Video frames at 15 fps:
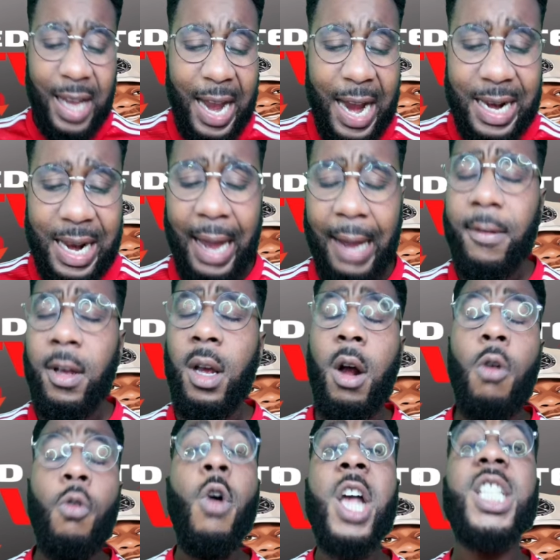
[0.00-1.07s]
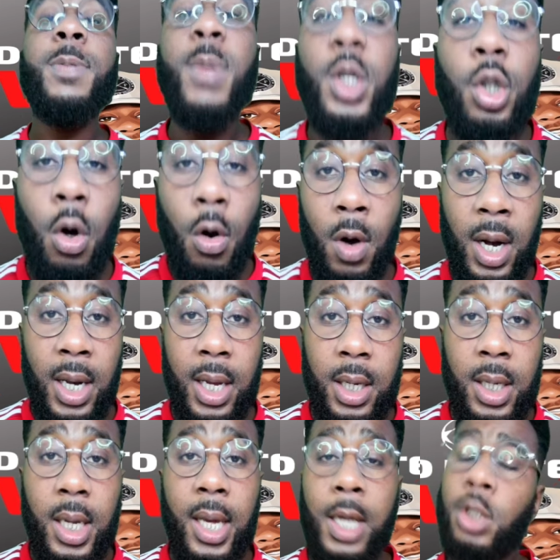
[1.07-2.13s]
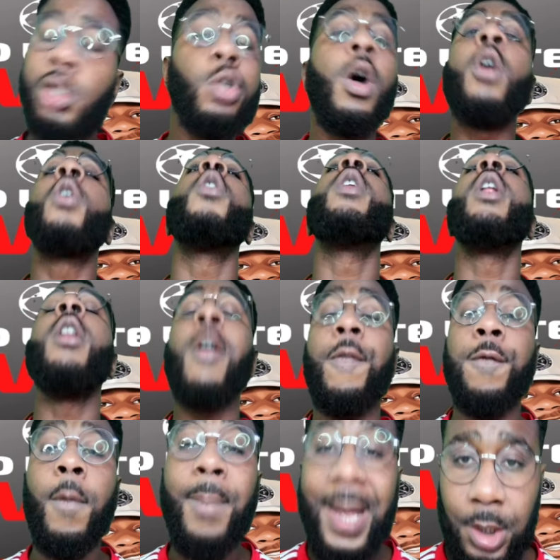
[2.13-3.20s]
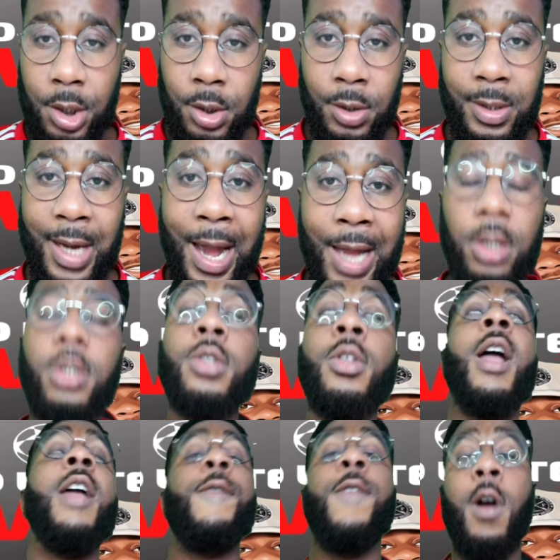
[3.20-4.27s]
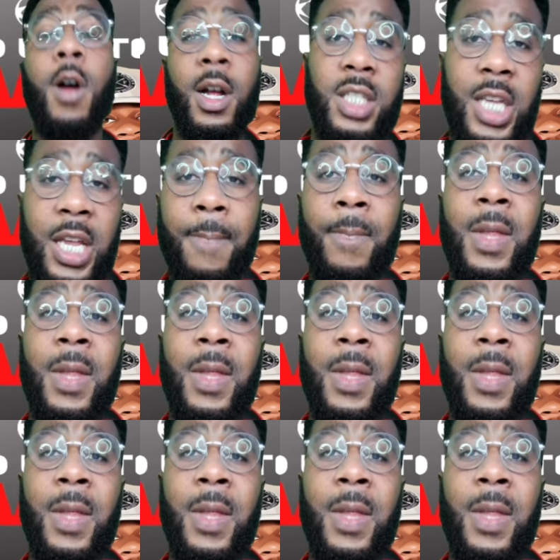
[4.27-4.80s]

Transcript: highlight, Rasmus Højlund is not good enough for Manchester United, starting for our team.